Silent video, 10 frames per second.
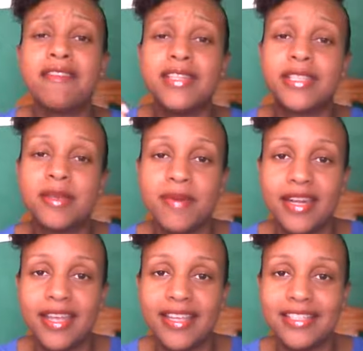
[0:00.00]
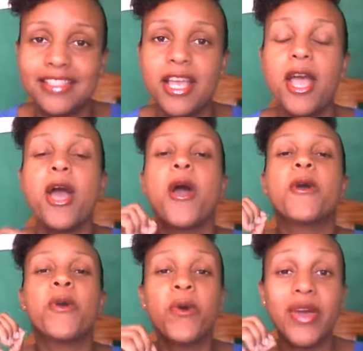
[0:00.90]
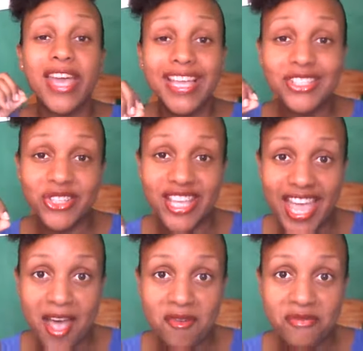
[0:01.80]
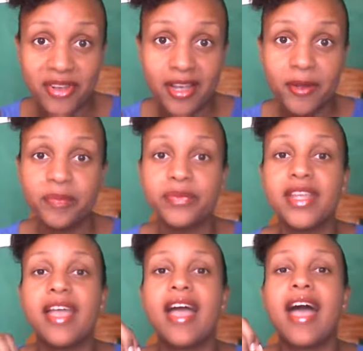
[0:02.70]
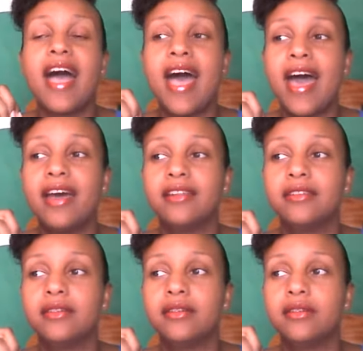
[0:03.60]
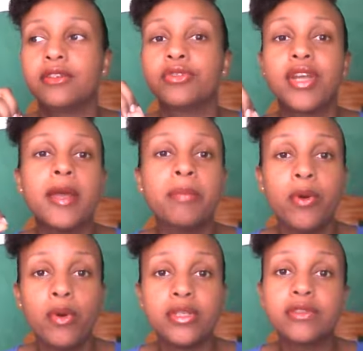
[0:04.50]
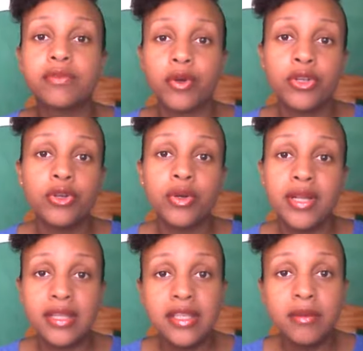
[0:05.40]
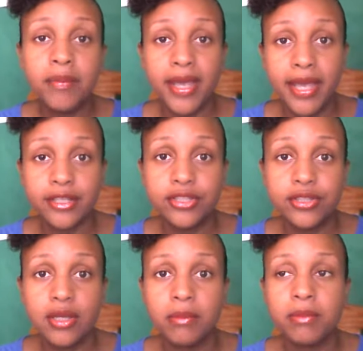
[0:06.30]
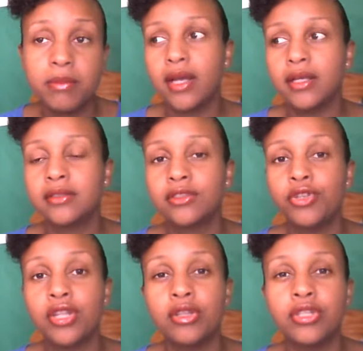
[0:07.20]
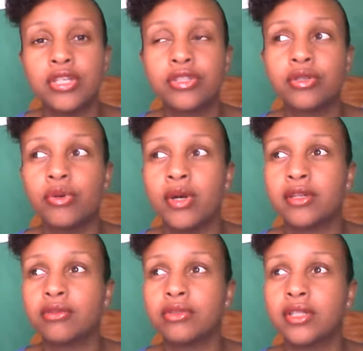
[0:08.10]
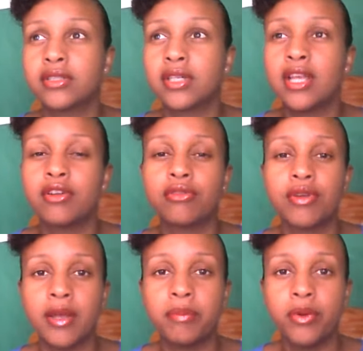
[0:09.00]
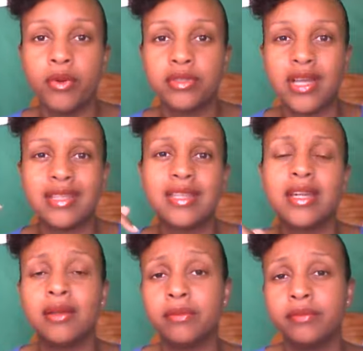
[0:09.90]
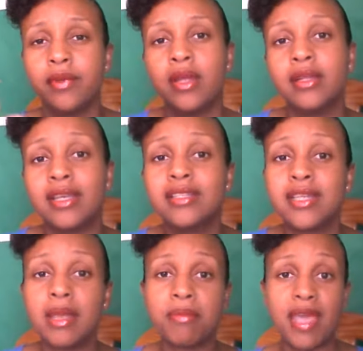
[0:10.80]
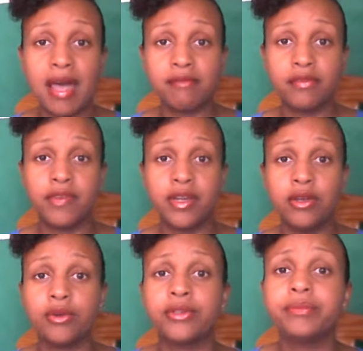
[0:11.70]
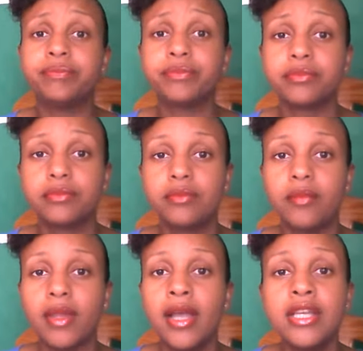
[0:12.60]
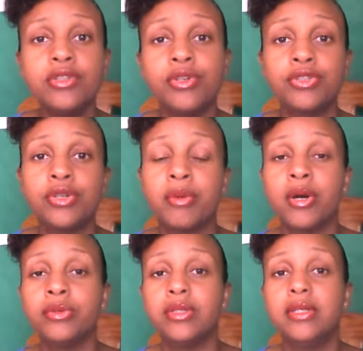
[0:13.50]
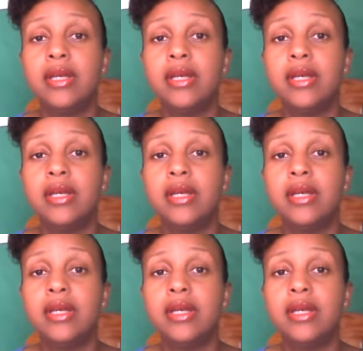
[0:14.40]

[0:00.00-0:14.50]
17 minutes, go into Canva and create posts for your LinkedIn page, because you can just go and just click create posts. I did the same Canva video I told you about.